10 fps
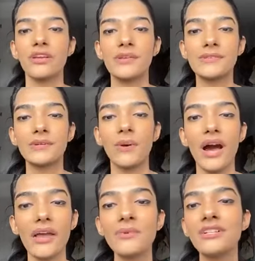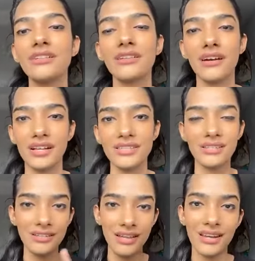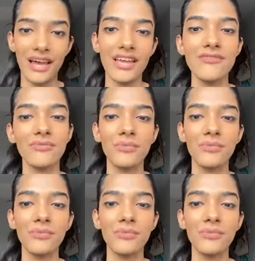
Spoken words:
So I will consider that live,